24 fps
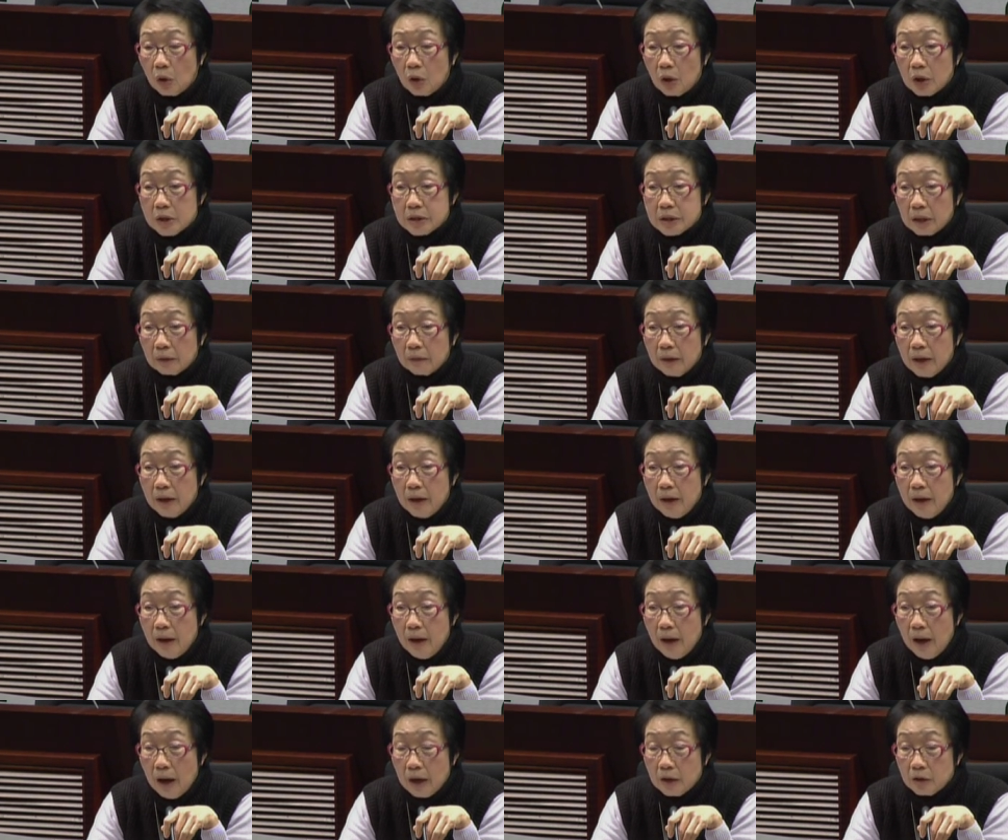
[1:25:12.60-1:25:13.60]
in the
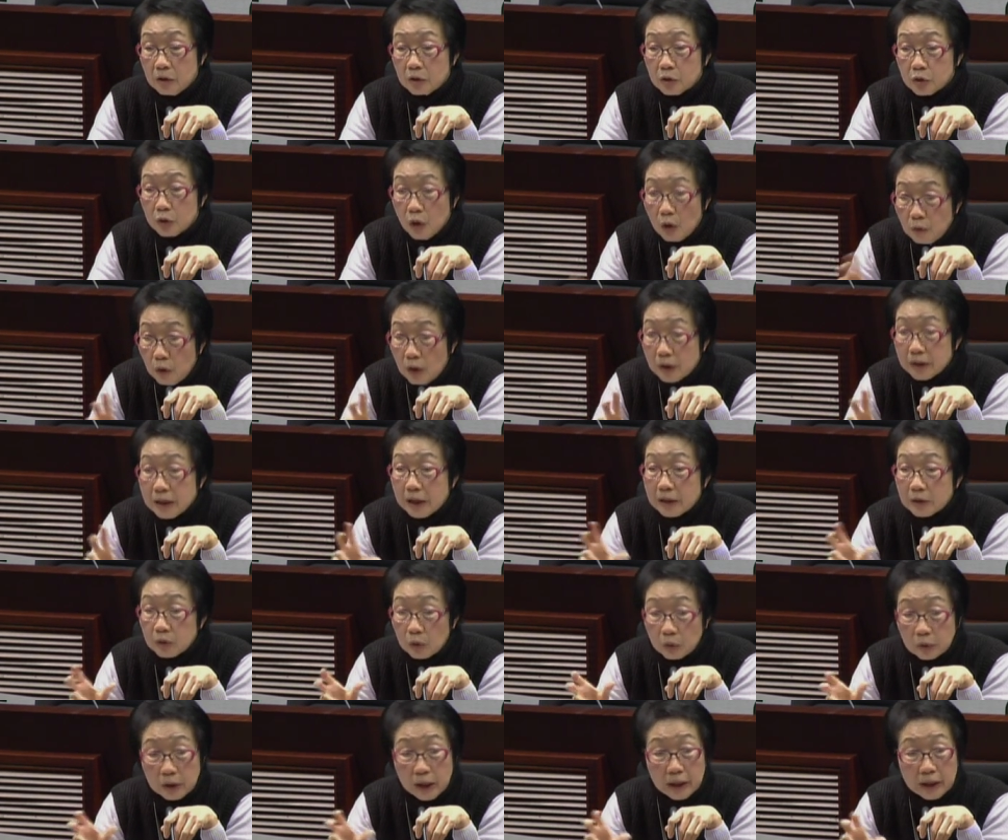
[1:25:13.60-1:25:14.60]
past two to three
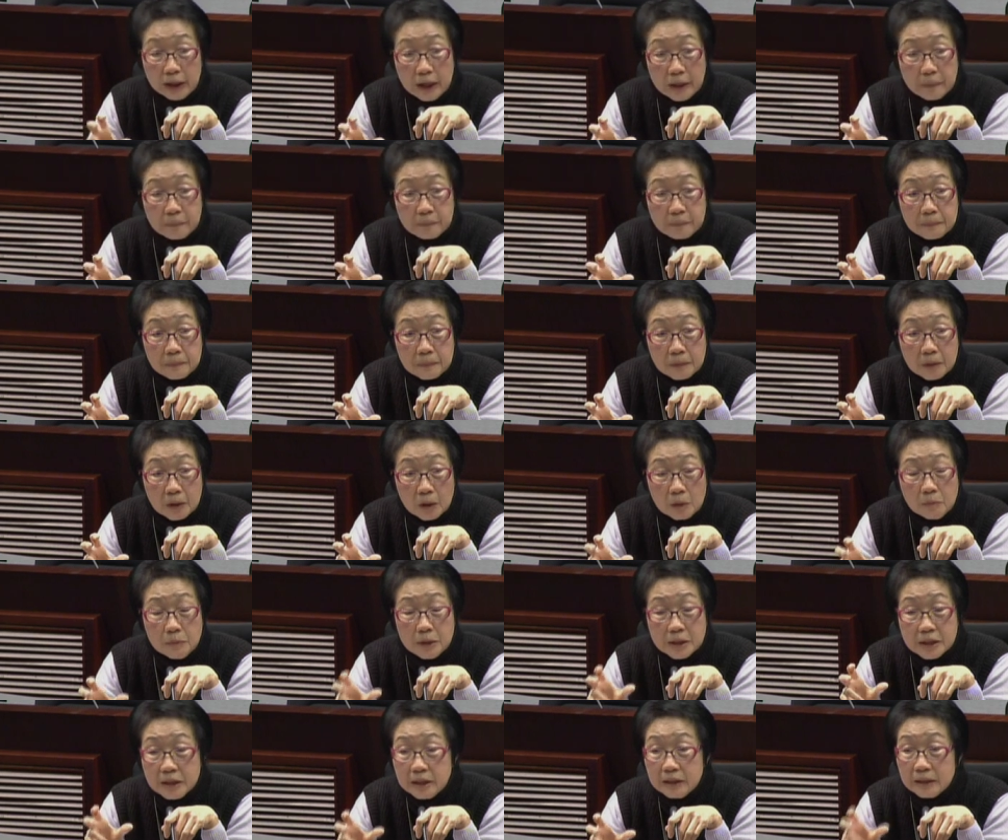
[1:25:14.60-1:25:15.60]
decades, I
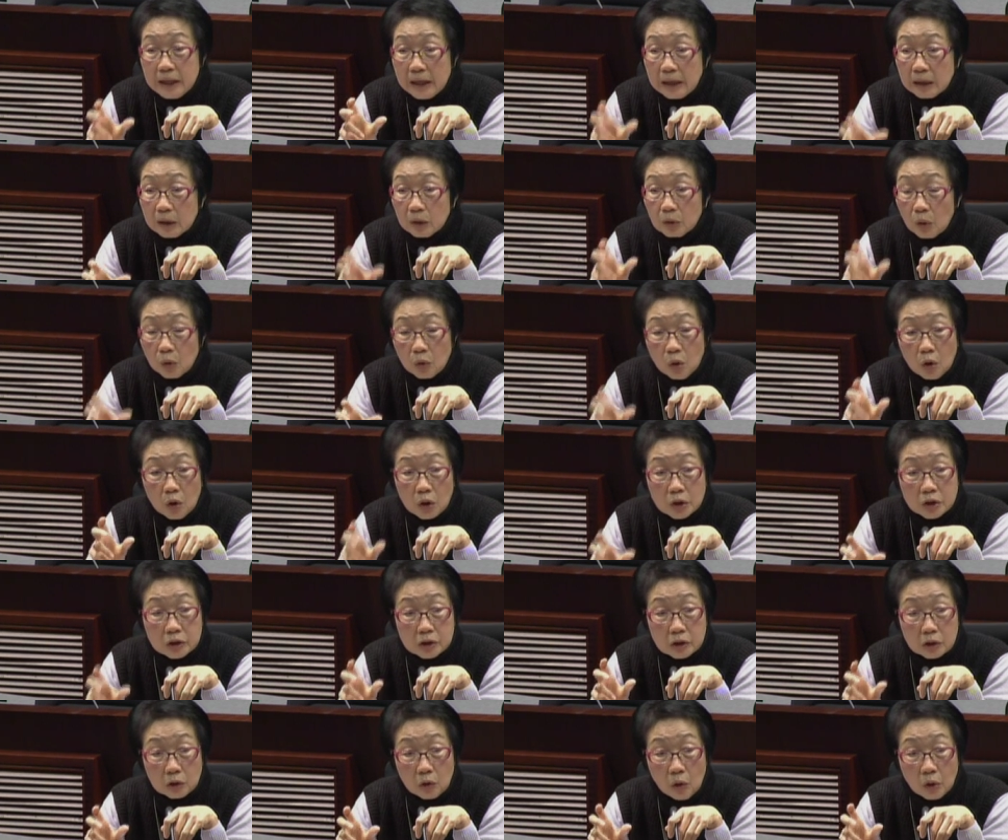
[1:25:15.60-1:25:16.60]
have handled many
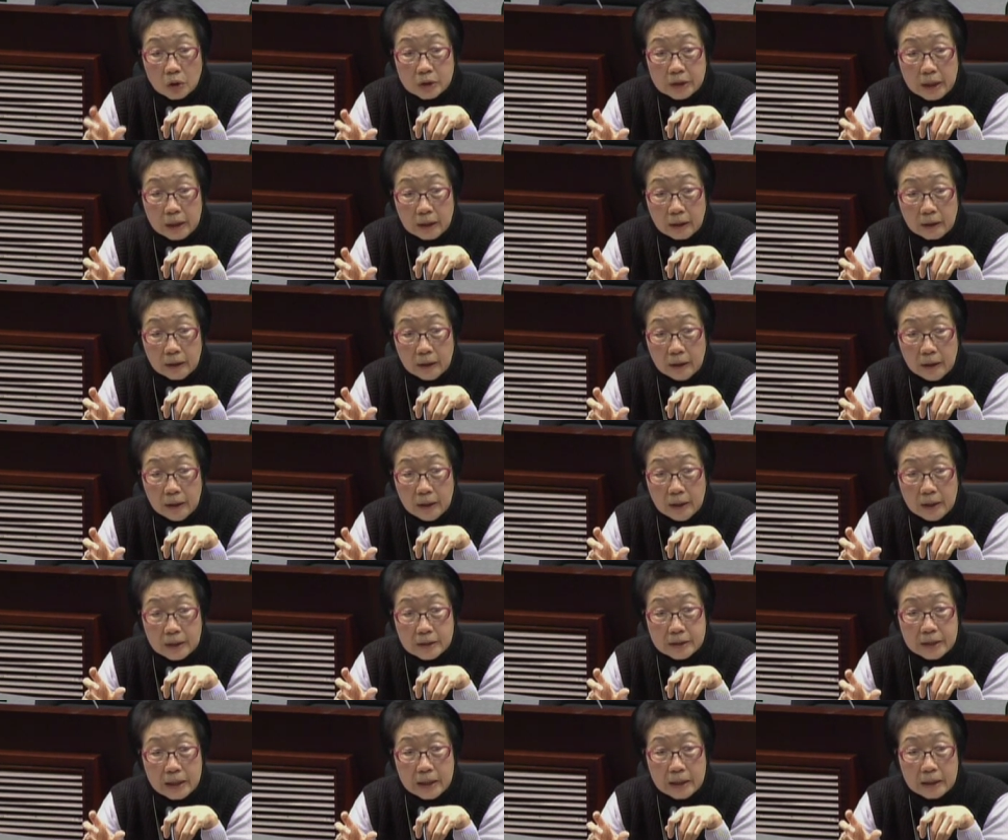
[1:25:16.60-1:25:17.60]
cases like this.
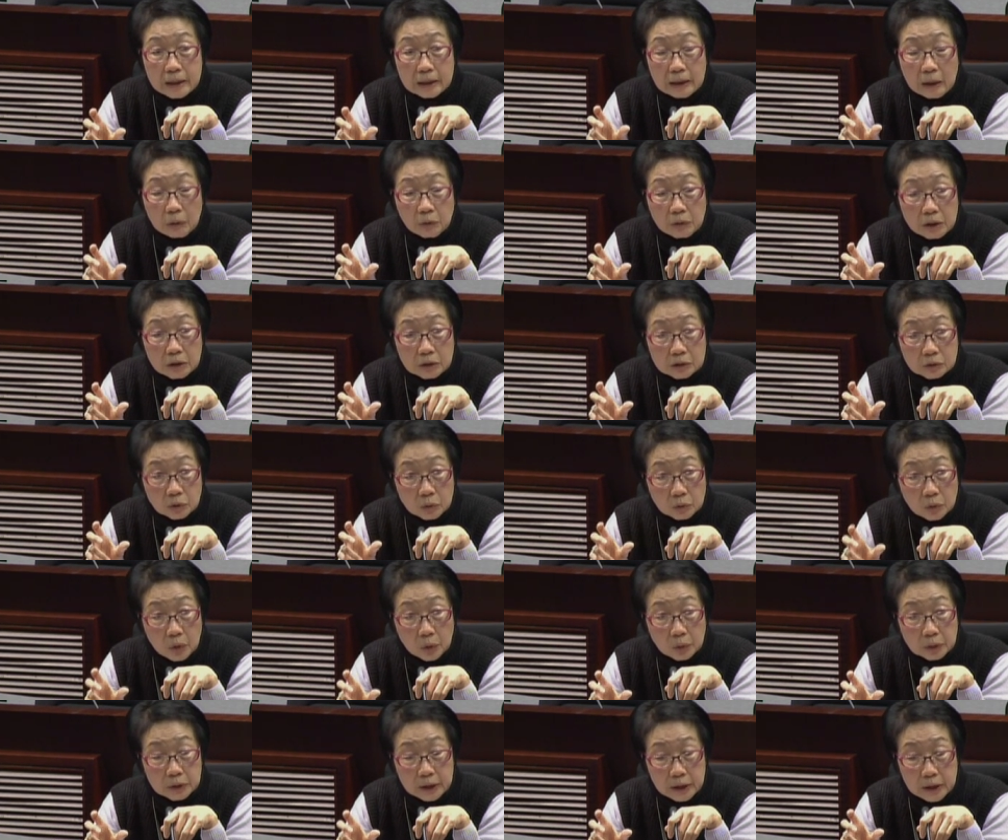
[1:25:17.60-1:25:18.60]
The two
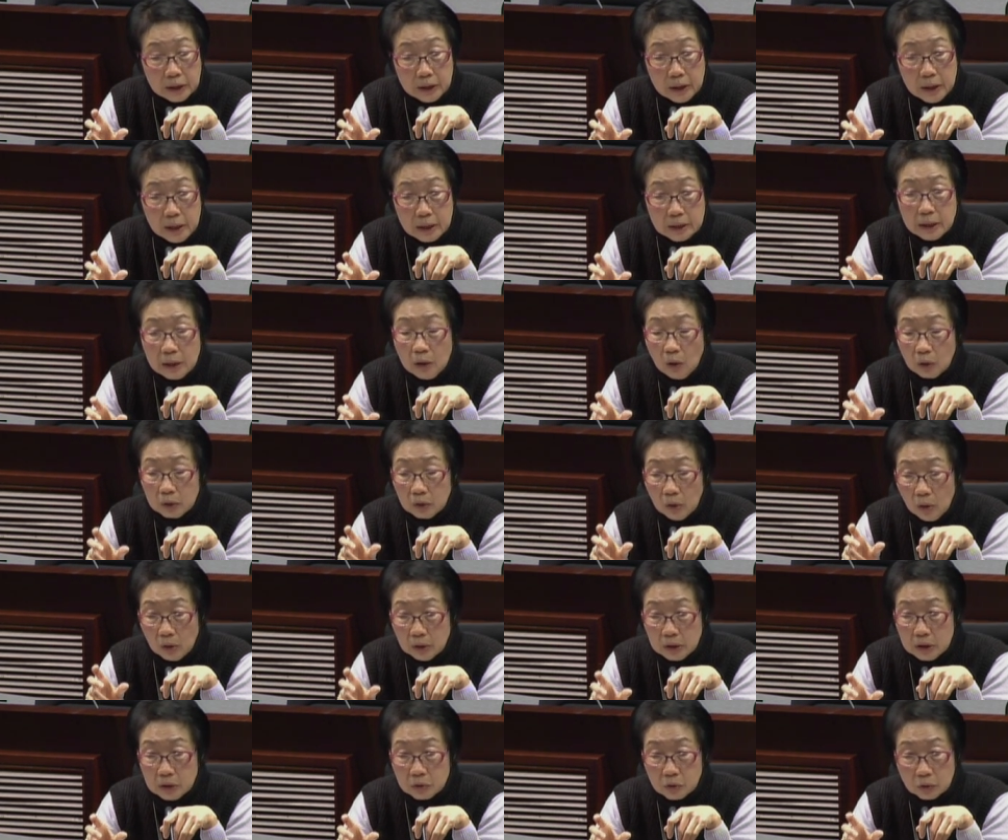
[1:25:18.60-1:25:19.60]
sides have to work hand
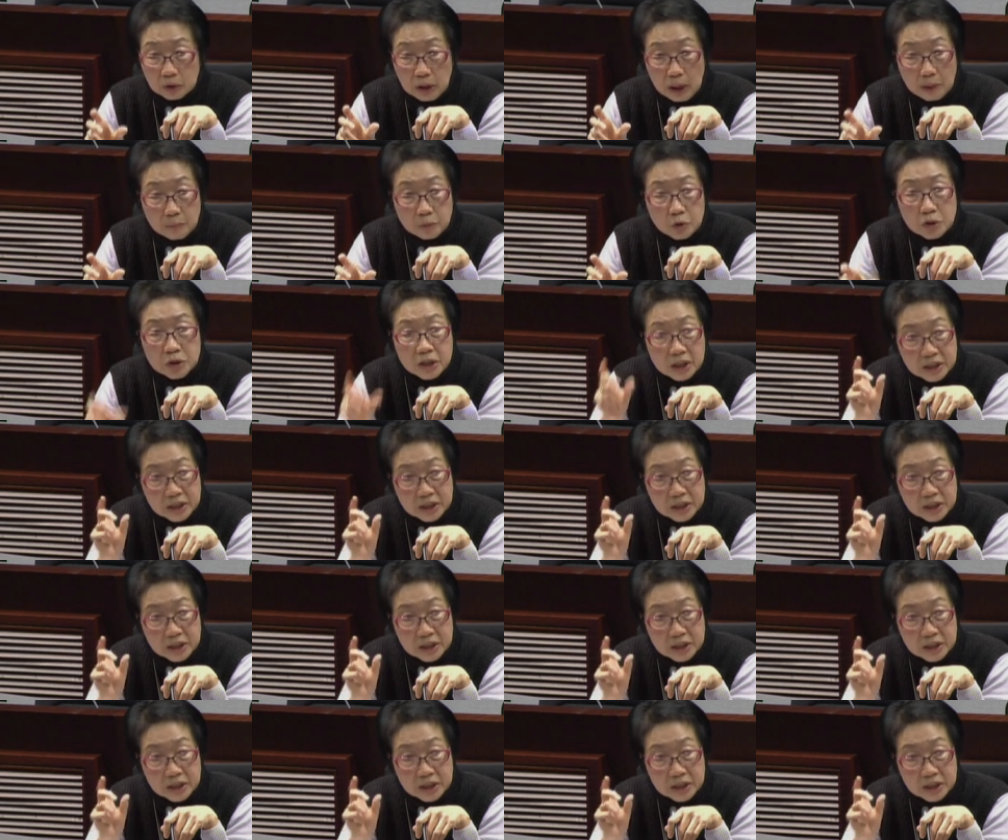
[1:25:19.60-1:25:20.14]
in hand.